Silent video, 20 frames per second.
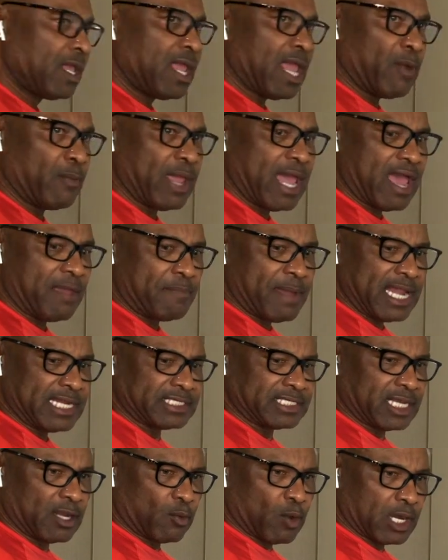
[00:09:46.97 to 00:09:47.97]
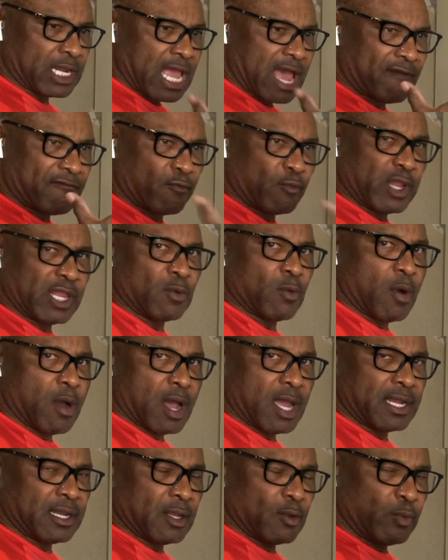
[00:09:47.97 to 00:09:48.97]
and we had basically a workout for week
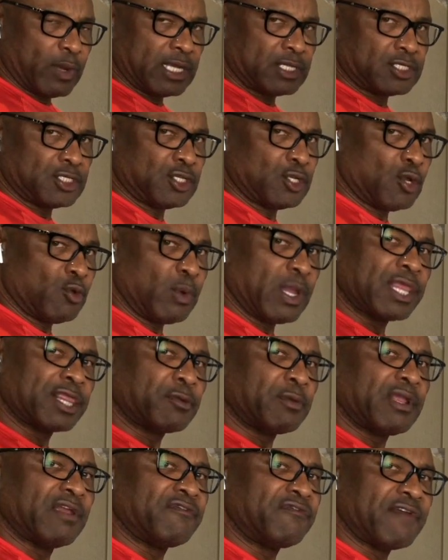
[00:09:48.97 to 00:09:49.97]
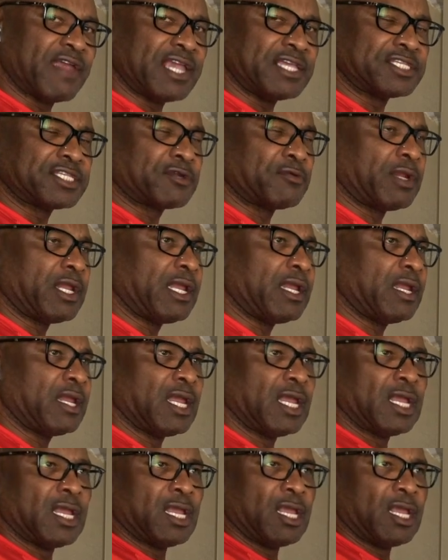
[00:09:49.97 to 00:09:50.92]
1, week 2, week 3 of phase 3,